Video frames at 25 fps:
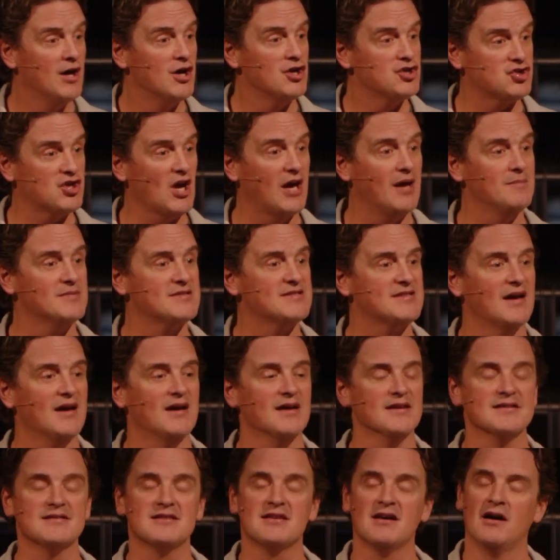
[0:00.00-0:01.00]
Shame
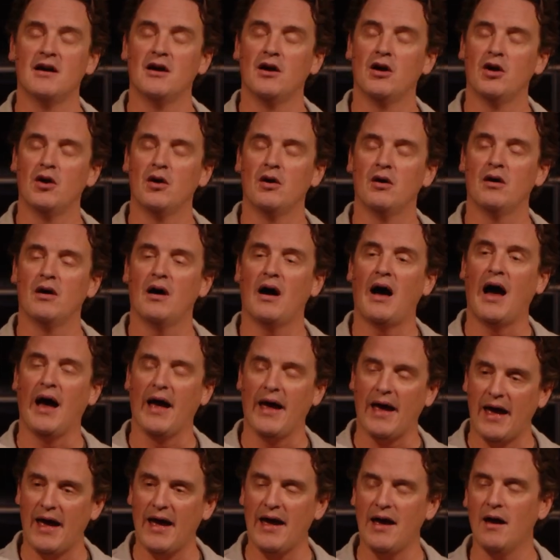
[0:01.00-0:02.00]
says
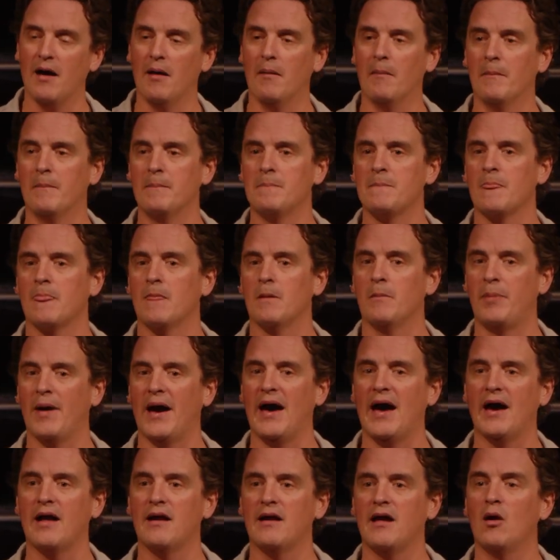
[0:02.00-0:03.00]
I am
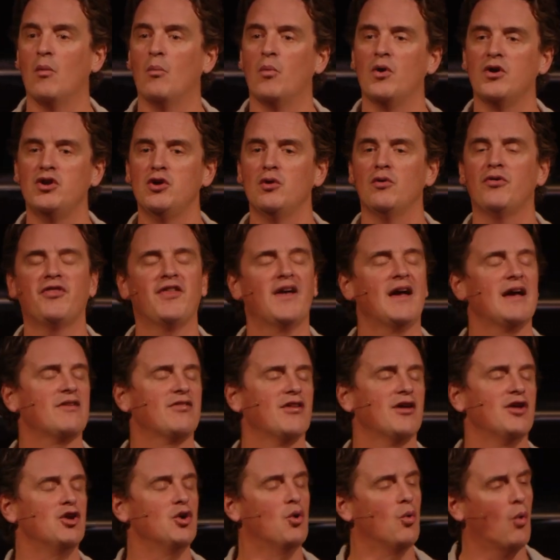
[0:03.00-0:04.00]
bad. And when you think
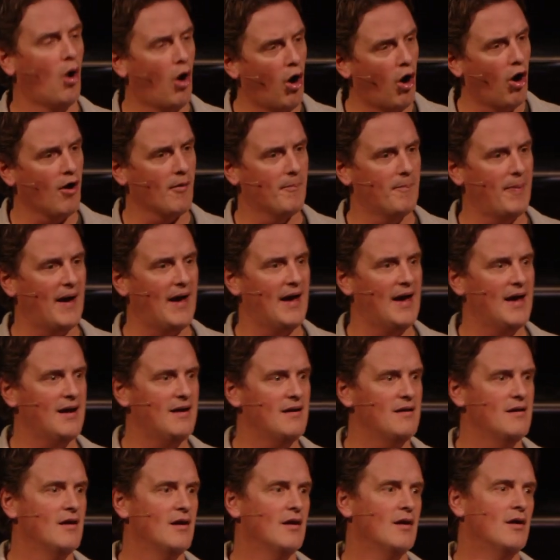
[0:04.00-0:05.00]
that you are
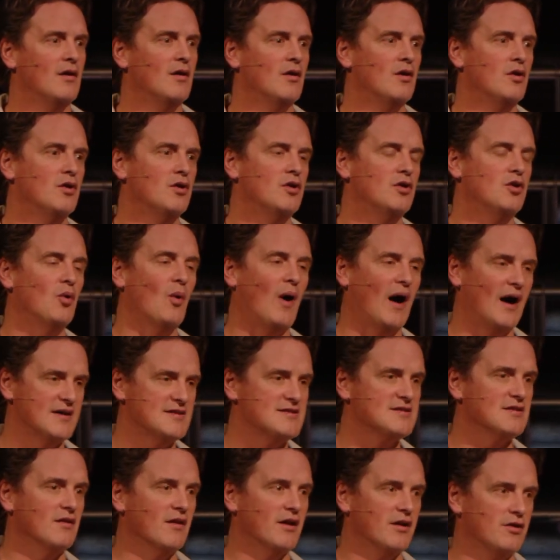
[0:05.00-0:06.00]
bad, you
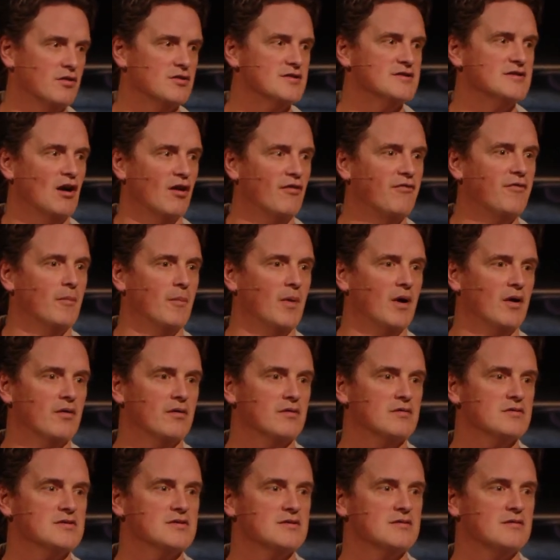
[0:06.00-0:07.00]
isolate yourself from
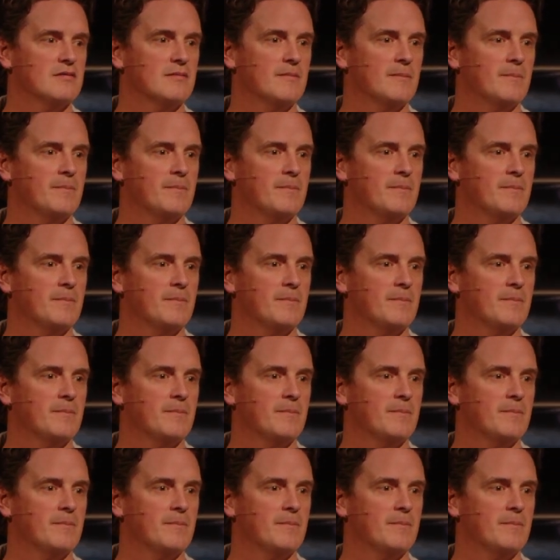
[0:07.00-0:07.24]
others.